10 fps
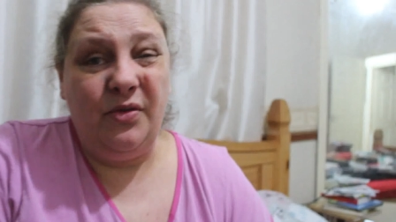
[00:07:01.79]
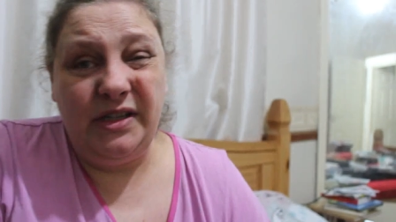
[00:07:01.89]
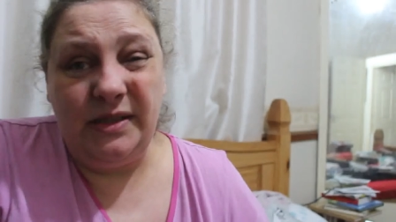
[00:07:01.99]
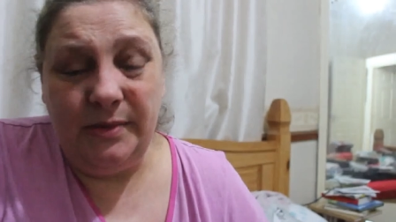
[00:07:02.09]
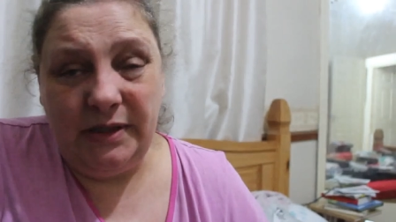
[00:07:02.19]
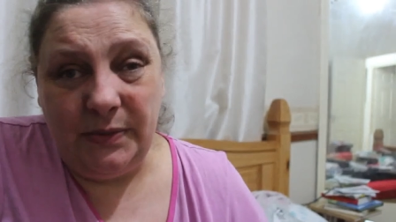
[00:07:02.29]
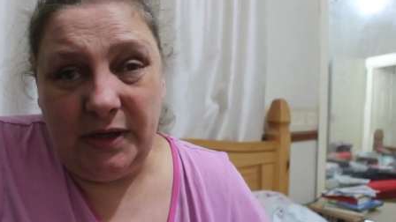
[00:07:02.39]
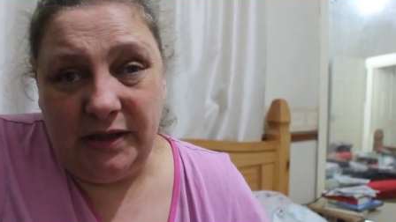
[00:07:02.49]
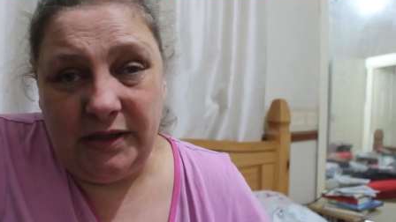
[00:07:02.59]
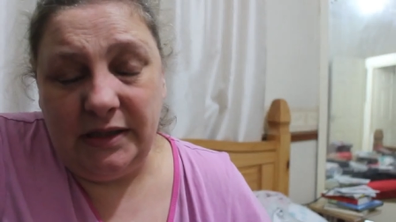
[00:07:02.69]
Christmas
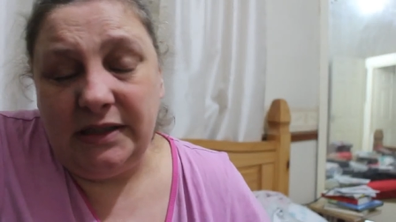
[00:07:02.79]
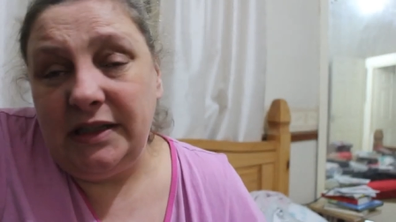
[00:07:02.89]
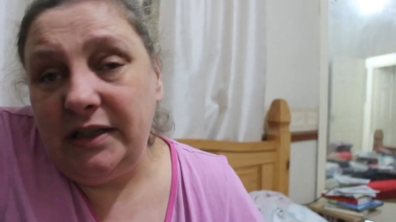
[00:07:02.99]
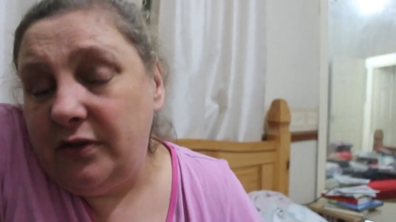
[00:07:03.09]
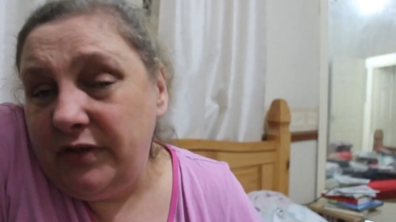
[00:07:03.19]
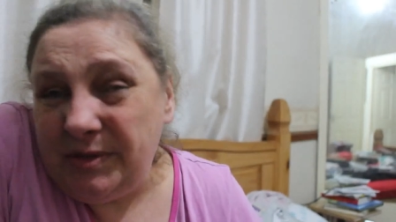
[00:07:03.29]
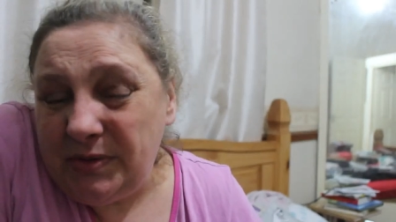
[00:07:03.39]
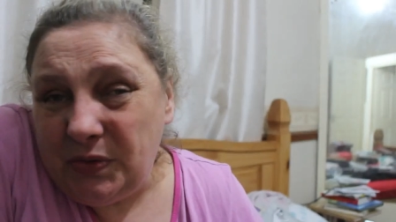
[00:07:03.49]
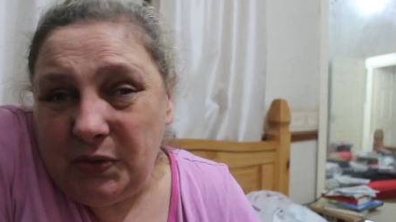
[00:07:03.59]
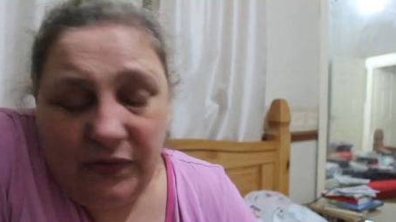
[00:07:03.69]
ones because it is a
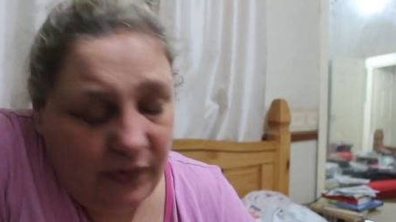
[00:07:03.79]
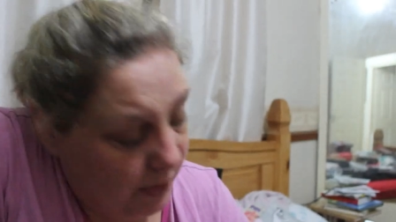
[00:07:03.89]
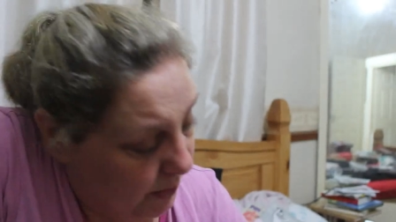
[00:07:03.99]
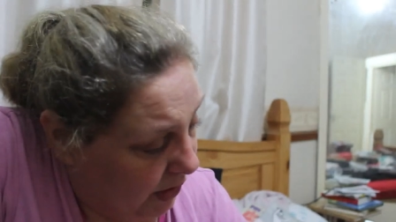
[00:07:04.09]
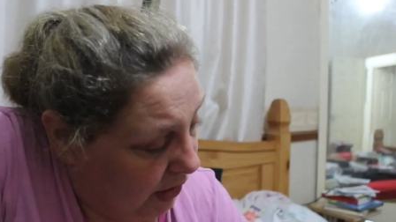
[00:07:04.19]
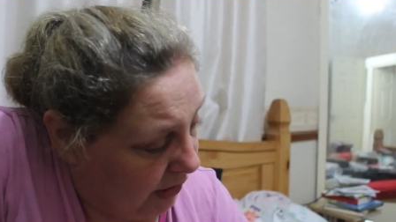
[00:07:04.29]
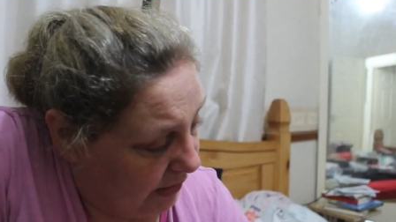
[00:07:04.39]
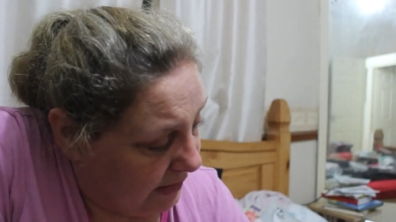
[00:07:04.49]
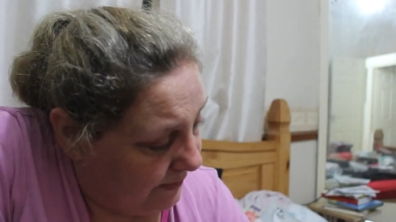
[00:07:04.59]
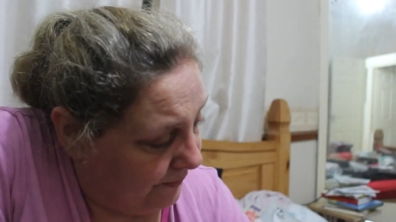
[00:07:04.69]
Christmas order from the
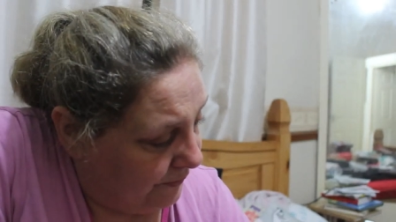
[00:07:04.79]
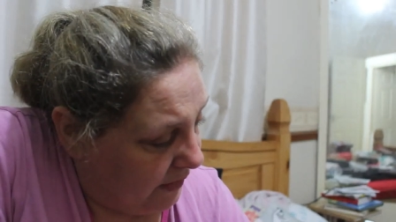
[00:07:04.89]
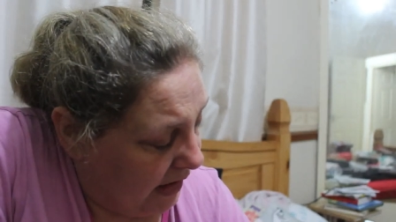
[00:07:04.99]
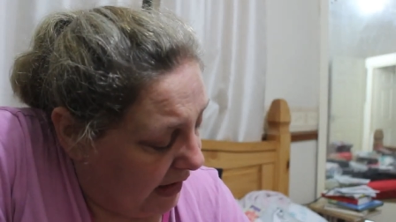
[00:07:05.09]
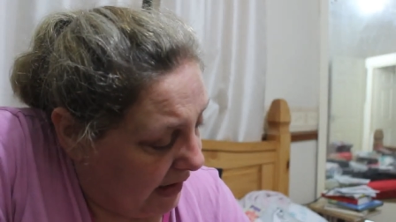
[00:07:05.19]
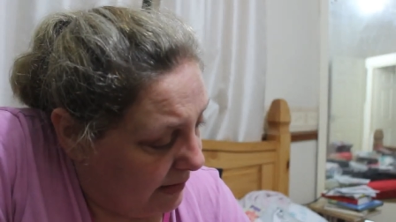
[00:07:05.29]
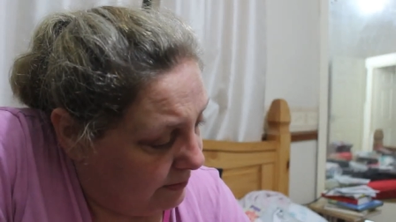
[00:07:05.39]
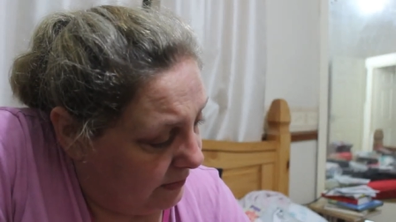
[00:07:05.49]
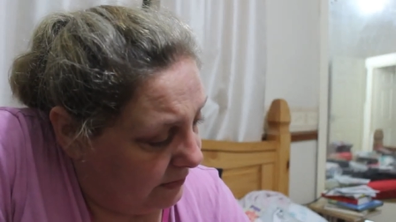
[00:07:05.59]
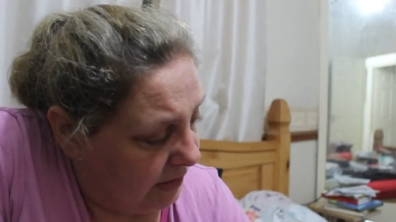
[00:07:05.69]
works.
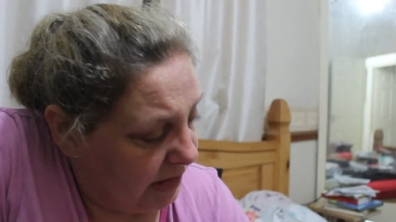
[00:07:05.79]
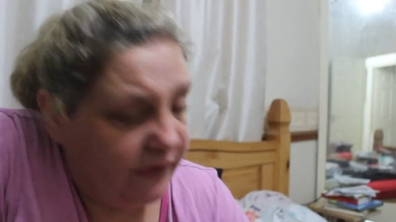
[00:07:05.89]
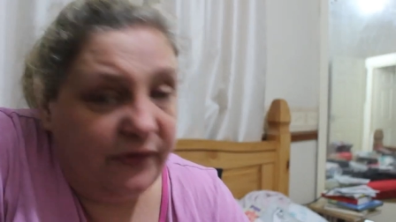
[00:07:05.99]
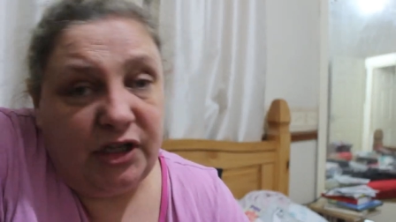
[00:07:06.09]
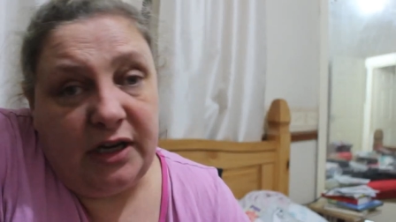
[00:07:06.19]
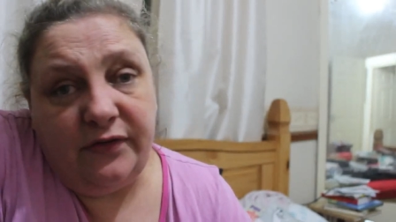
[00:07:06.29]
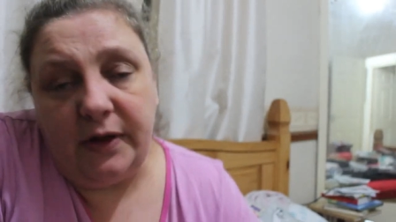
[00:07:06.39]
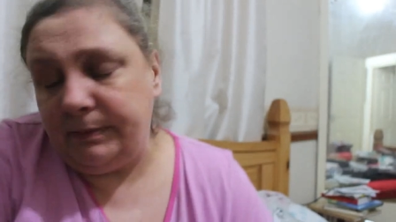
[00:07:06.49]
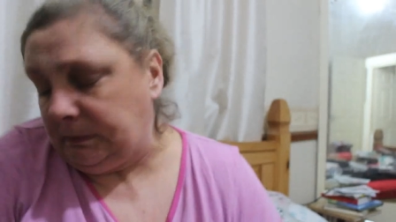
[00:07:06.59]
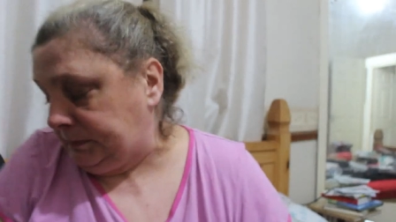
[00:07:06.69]
Um, stuff for Jennifer.